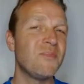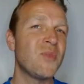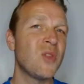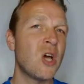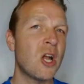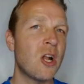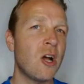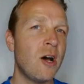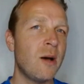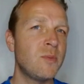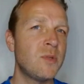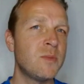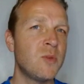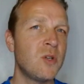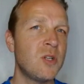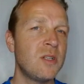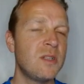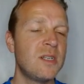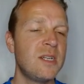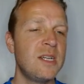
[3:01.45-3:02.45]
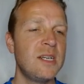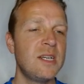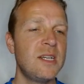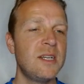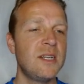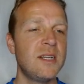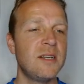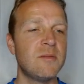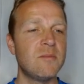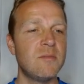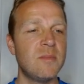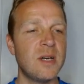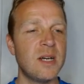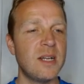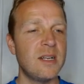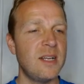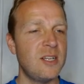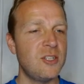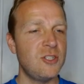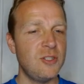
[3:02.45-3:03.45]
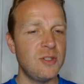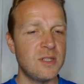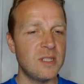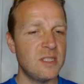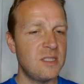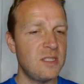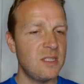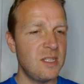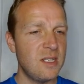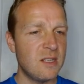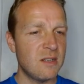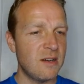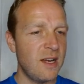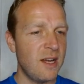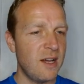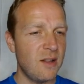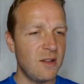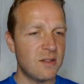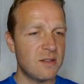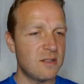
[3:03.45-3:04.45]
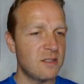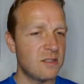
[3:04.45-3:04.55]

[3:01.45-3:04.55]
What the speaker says: Not optimal, but as you can see, their health